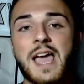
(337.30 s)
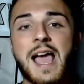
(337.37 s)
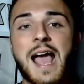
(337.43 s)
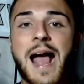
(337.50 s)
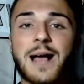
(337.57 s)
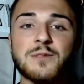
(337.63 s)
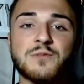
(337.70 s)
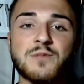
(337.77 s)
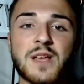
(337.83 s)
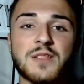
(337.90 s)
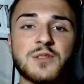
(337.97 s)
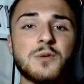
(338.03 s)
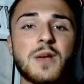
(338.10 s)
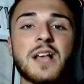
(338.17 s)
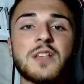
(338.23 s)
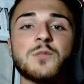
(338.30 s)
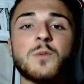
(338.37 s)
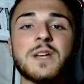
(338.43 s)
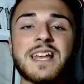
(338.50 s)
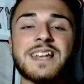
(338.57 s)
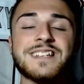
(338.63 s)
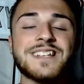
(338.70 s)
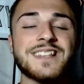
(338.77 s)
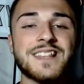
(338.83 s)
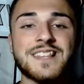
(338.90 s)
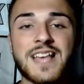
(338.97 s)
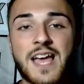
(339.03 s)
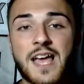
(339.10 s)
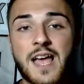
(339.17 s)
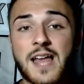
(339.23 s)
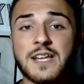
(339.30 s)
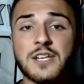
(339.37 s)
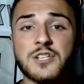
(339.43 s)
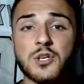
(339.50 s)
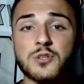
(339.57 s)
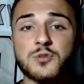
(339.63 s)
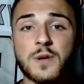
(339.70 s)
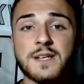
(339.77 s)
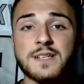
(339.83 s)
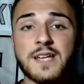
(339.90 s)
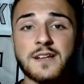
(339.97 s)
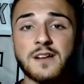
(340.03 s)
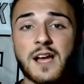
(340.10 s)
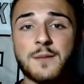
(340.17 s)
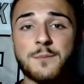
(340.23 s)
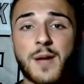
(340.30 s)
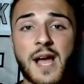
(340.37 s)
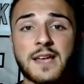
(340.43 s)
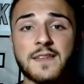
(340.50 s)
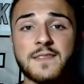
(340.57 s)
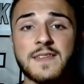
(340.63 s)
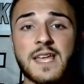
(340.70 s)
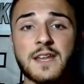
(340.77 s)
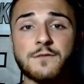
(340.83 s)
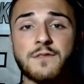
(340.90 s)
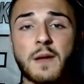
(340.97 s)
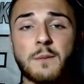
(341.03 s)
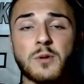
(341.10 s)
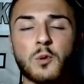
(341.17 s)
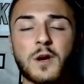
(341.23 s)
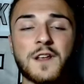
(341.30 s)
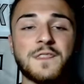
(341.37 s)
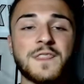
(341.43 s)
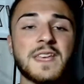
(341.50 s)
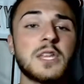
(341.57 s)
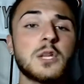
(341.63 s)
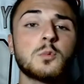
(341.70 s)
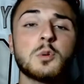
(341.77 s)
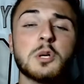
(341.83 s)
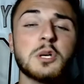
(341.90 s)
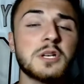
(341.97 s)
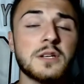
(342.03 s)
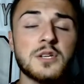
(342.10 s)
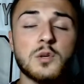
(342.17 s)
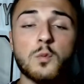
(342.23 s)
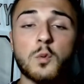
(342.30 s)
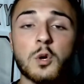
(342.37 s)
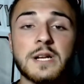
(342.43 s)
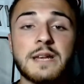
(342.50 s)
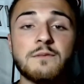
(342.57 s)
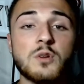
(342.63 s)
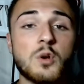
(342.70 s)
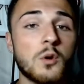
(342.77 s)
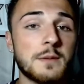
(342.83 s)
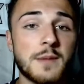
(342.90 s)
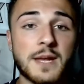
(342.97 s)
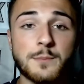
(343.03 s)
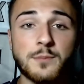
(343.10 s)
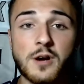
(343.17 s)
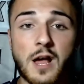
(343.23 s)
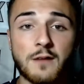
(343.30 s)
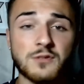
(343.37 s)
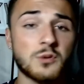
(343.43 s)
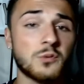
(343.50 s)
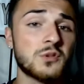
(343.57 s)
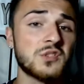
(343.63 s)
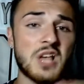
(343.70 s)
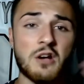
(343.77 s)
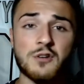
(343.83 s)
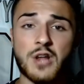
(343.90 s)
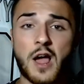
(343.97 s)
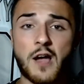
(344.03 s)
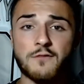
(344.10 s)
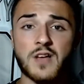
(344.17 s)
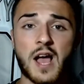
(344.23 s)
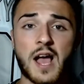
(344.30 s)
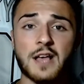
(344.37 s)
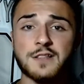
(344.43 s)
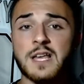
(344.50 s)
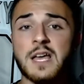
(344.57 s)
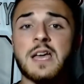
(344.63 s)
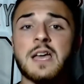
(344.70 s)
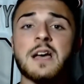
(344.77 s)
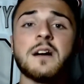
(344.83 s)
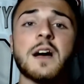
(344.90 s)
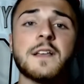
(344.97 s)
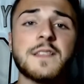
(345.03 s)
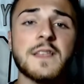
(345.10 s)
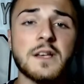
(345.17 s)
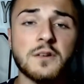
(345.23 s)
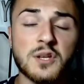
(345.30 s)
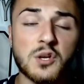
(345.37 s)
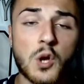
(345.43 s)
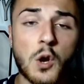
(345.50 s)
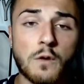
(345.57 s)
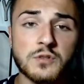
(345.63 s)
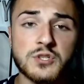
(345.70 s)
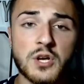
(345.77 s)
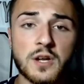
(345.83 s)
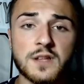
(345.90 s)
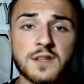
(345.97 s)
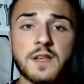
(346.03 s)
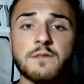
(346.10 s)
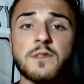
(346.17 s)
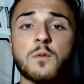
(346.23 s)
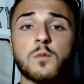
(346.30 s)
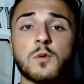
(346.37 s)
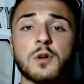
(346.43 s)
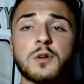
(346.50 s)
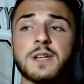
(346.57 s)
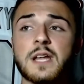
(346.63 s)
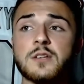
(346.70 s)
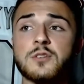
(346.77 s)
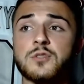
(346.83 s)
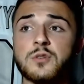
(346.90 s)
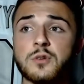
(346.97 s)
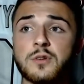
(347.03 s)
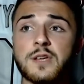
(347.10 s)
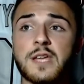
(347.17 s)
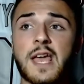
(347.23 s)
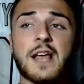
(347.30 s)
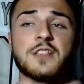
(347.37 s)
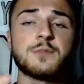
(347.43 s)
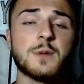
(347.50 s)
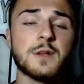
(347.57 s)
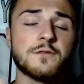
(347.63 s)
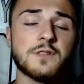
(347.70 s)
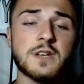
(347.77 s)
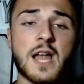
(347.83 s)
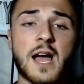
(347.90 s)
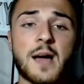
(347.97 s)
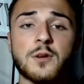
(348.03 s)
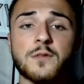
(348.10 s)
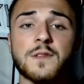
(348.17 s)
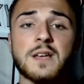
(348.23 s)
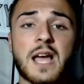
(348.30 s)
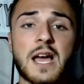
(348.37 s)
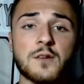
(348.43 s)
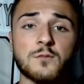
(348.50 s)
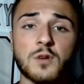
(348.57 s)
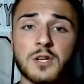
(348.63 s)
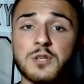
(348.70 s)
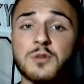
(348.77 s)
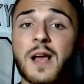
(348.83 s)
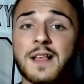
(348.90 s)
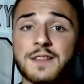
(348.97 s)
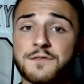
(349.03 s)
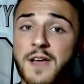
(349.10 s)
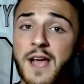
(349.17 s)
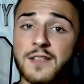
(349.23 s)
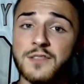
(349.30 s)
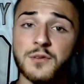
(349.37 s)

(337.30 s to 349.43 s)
Habs fans, you guys went into this NHL trade deadline back in the end of February thinking you weren't even going to make playoffs. You're selling off guys like the Ilya Kovalchuks of the world, and truly has been phenomenal the kind of run you guys have had.